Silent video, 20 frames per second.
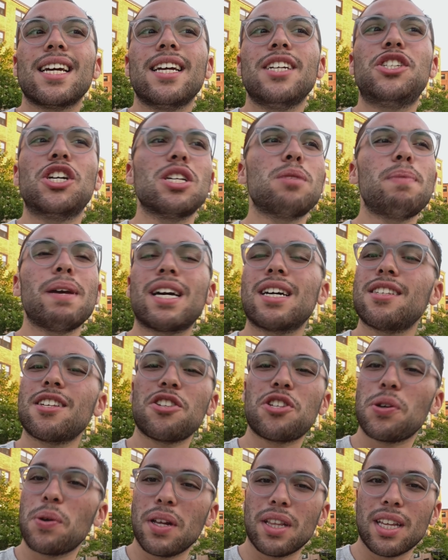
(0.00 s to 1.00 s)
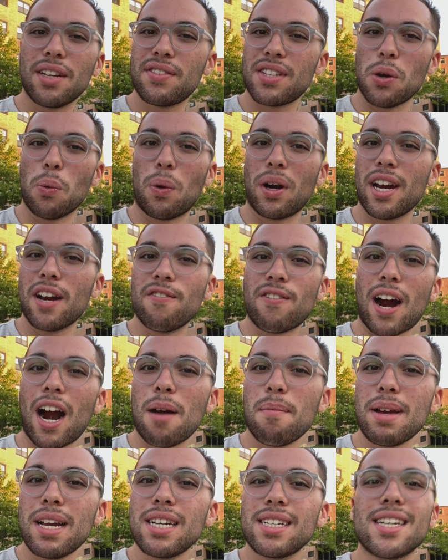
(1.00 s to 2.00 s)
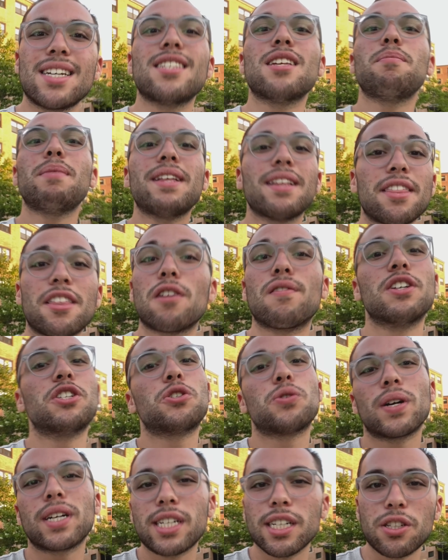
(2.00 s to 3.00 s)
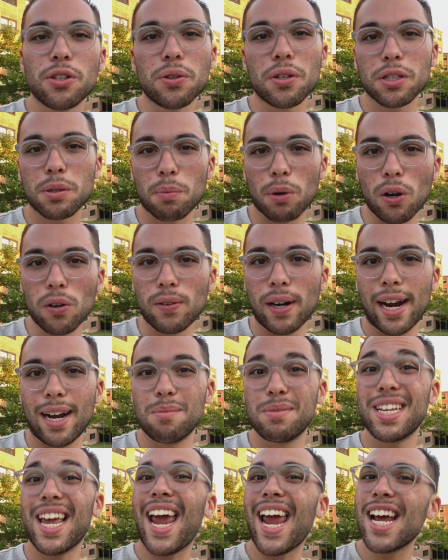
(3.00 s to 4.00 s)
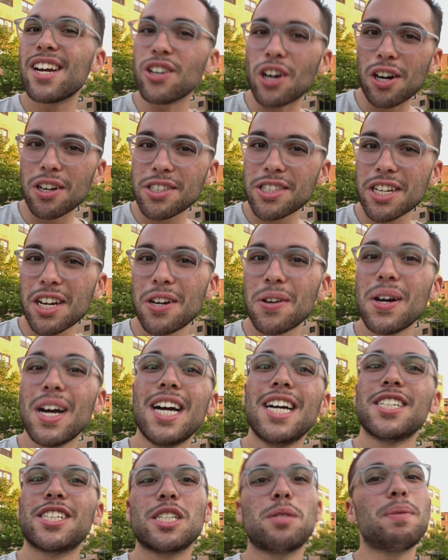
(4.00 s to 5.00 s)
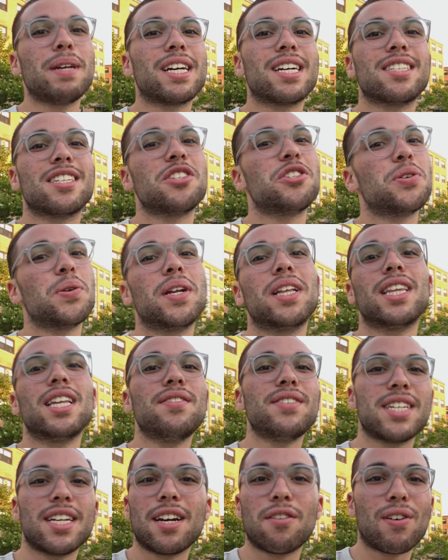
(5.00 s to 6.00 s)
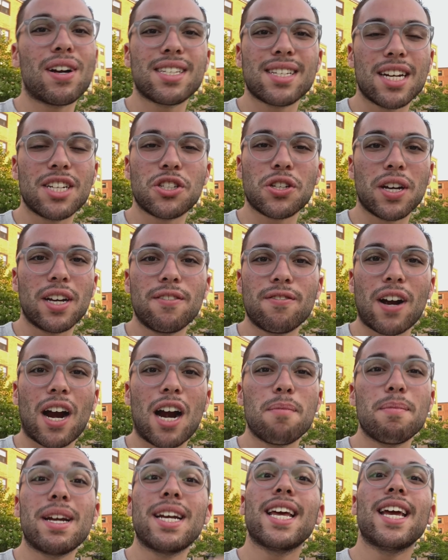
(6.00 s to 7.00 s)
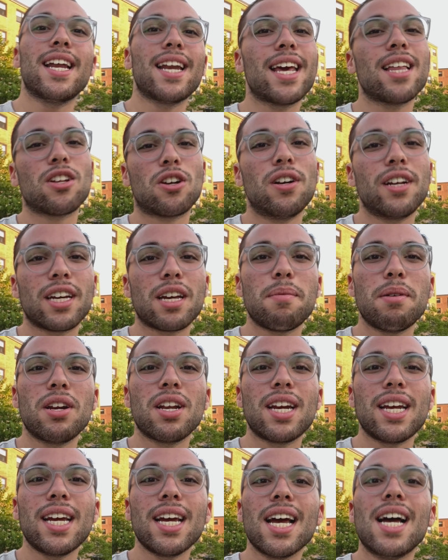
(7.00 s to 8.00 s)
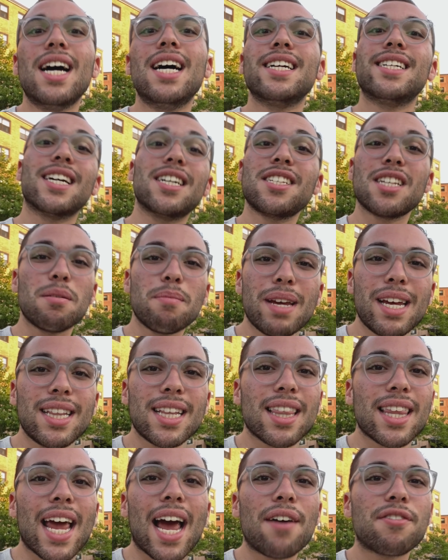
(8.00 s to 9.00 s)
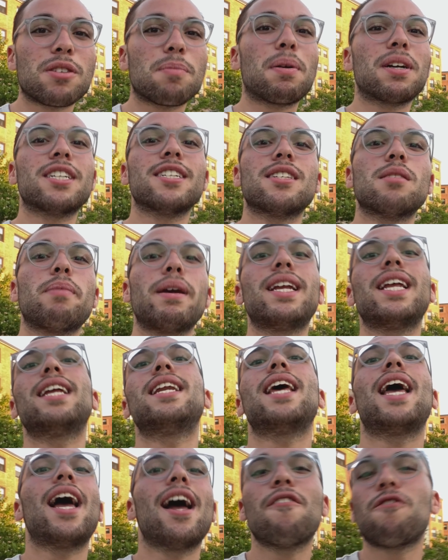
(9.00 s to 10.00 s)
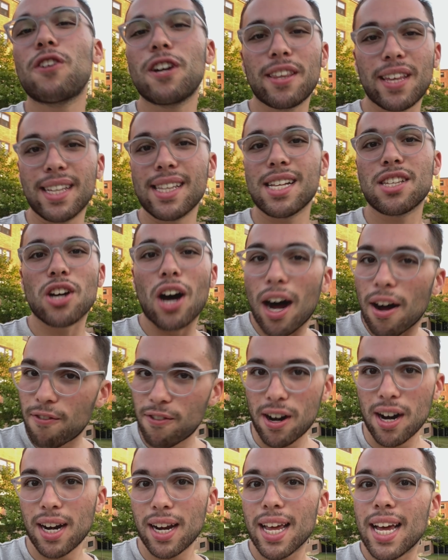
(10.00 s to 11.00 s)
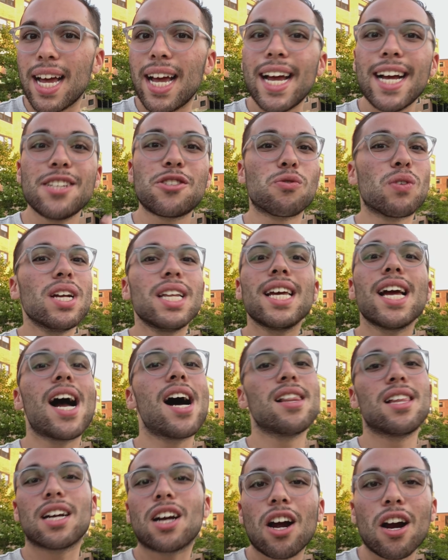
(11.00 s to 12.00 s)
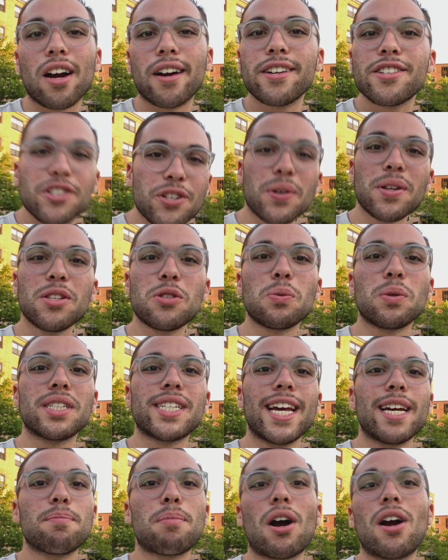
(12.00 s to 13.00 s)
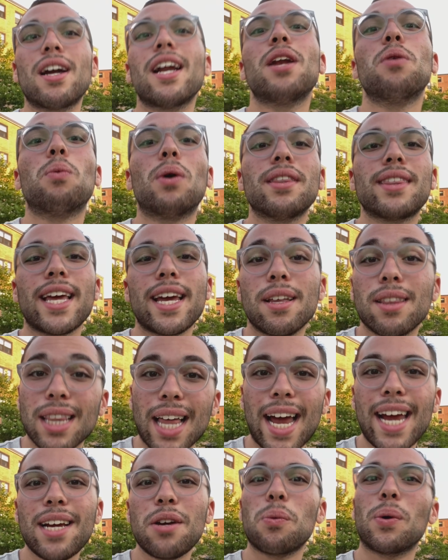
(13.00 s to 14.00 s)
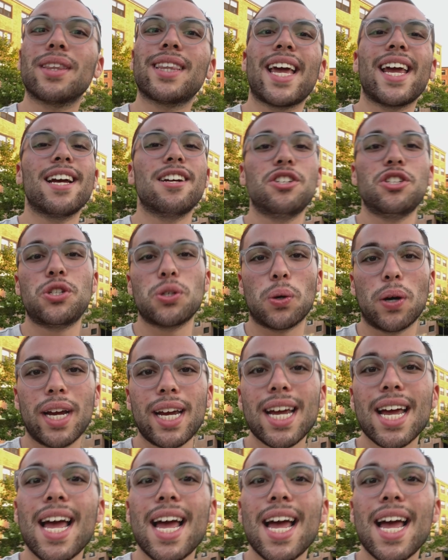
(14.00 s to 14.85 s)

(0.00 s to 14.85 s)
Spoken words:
just because a student lives in one environment doesn't mean that they're restricted to those programs. And also, just because a student lives in a residential environment in a learning community doesn't mean that they have to participate in everything that's offered. It's really a la carte. Students will take part in what they like, what they enjoy,